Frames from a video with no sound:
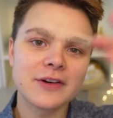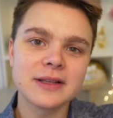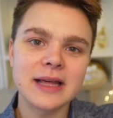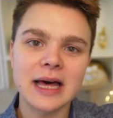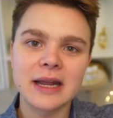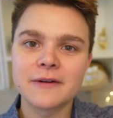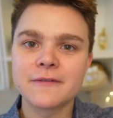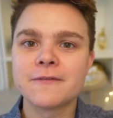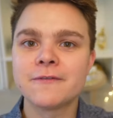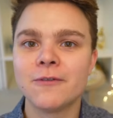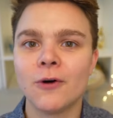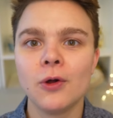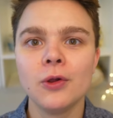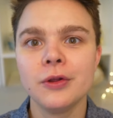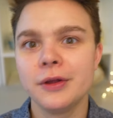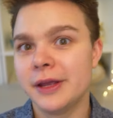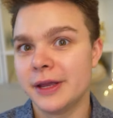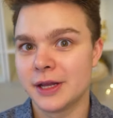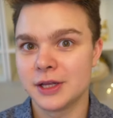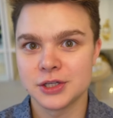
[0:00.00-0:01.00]
a lot of
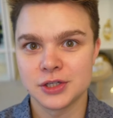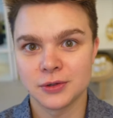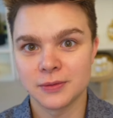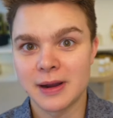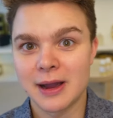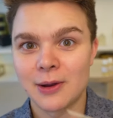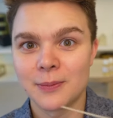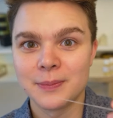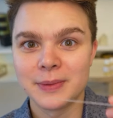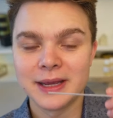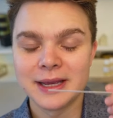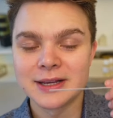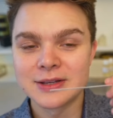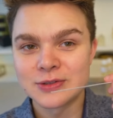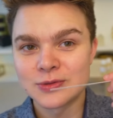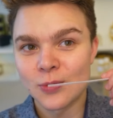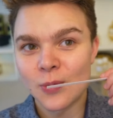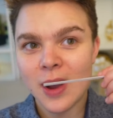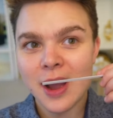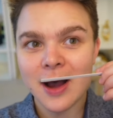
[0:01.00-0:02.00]
foliage around me
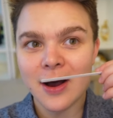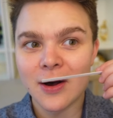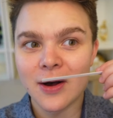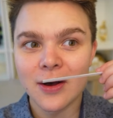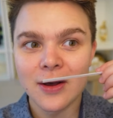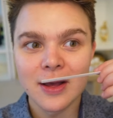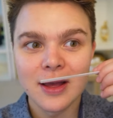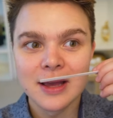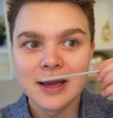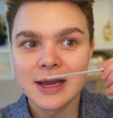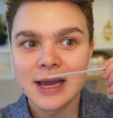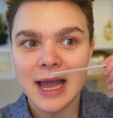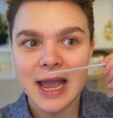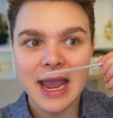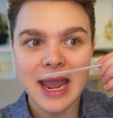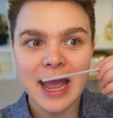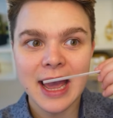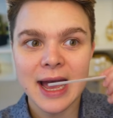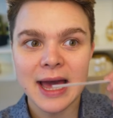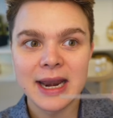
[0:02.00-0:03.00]
as well
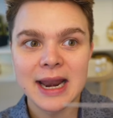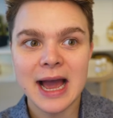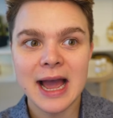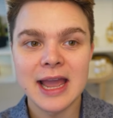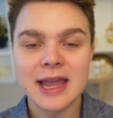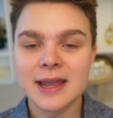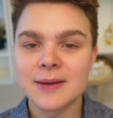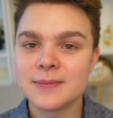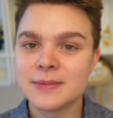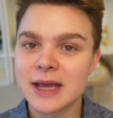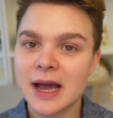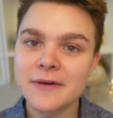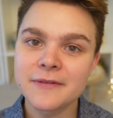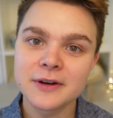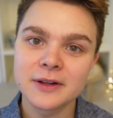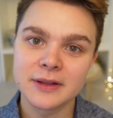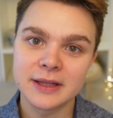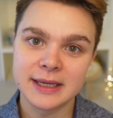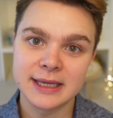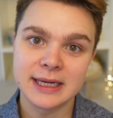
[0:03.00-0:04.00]
and I am
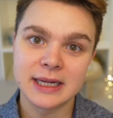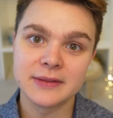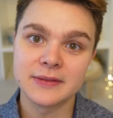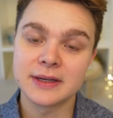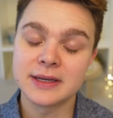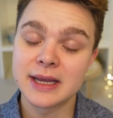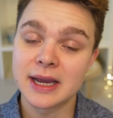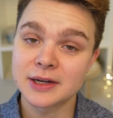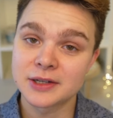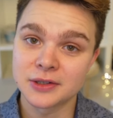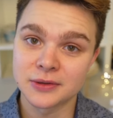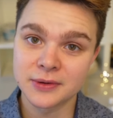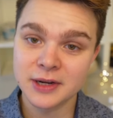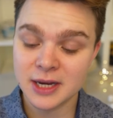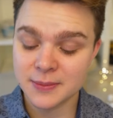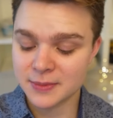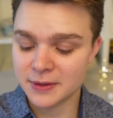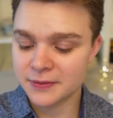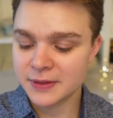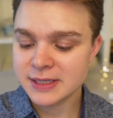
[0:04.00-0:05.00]
definitely getting the
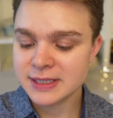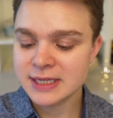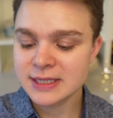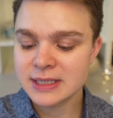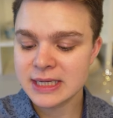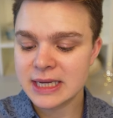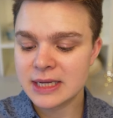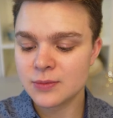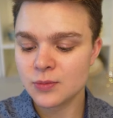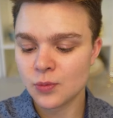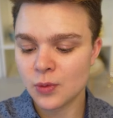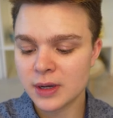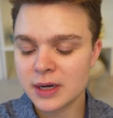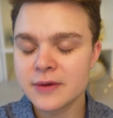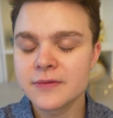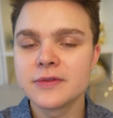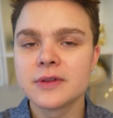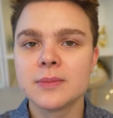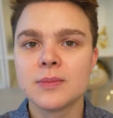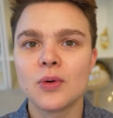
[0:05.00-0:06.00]
nectarine, but this is in one
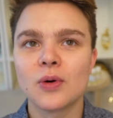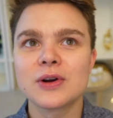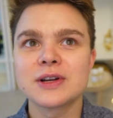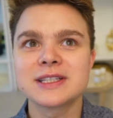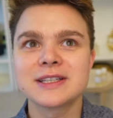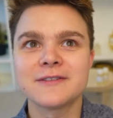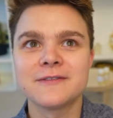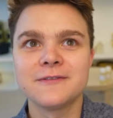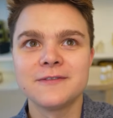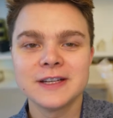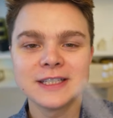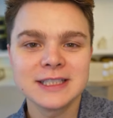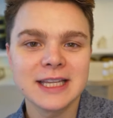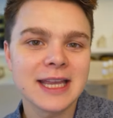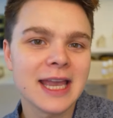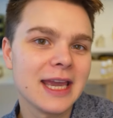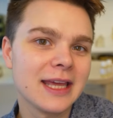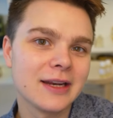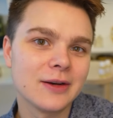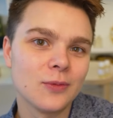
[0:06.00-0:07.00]
of the more
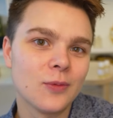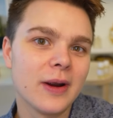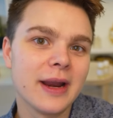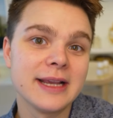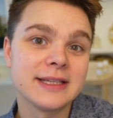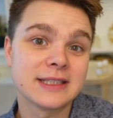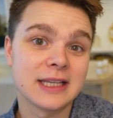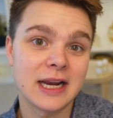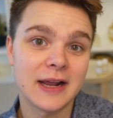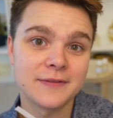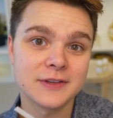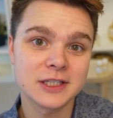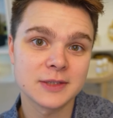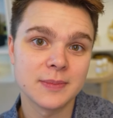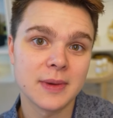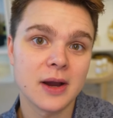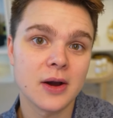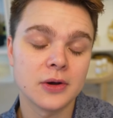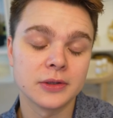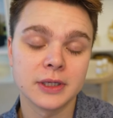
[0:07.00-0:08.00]
sophisticated ways that I've
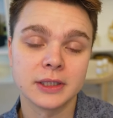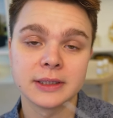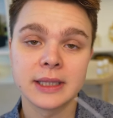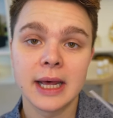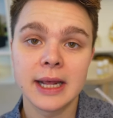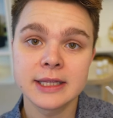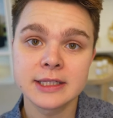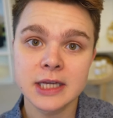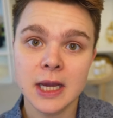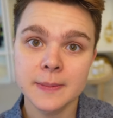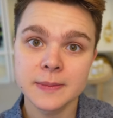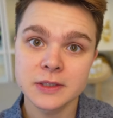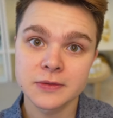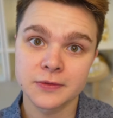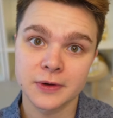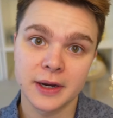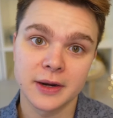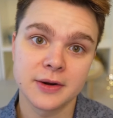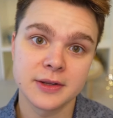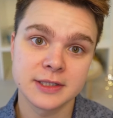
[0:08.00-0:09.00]
smelled. A lot of times
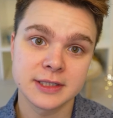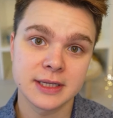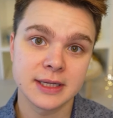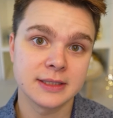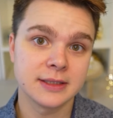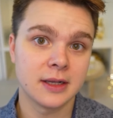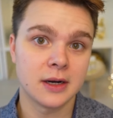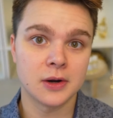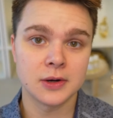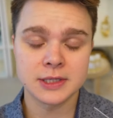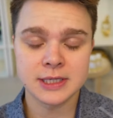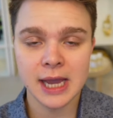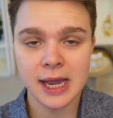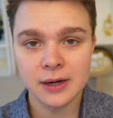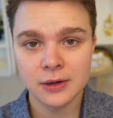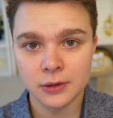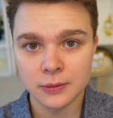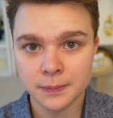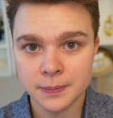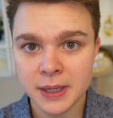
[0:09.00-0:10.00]
fragrances that are
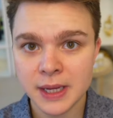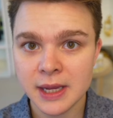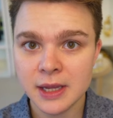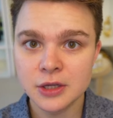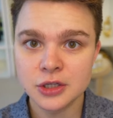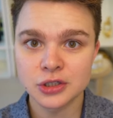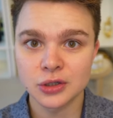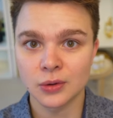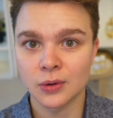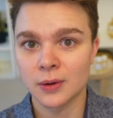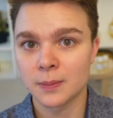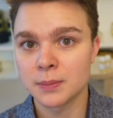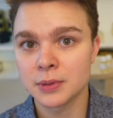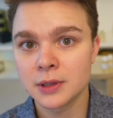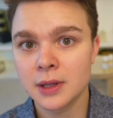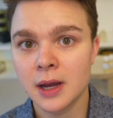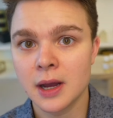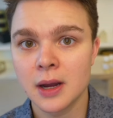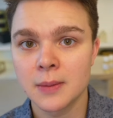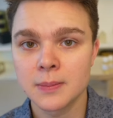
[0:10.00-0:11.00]
titled peach or
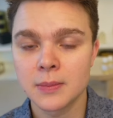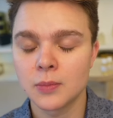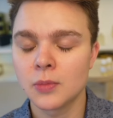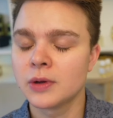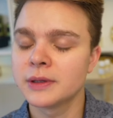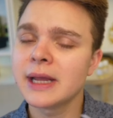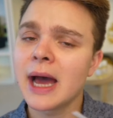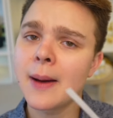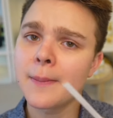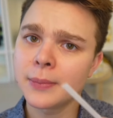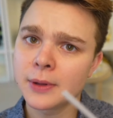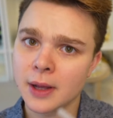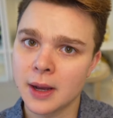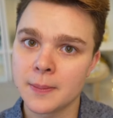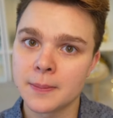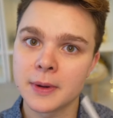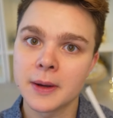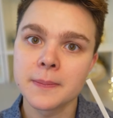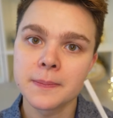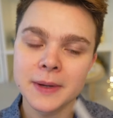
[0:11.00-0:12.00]
plum, well not
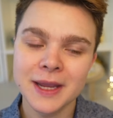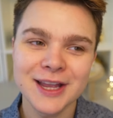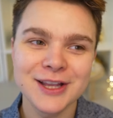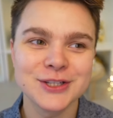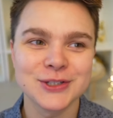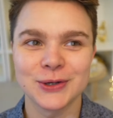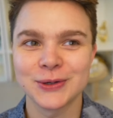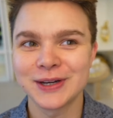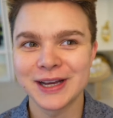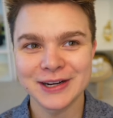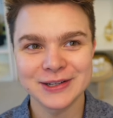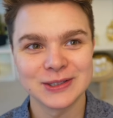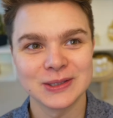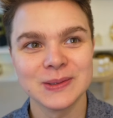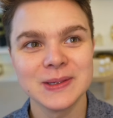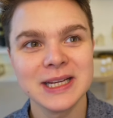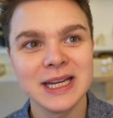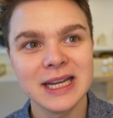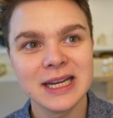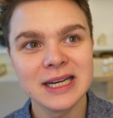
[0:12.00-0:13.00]
plum, but peach or
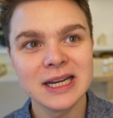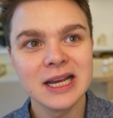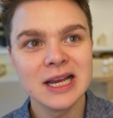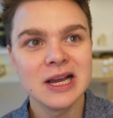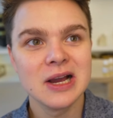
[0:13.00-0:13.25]
nectarine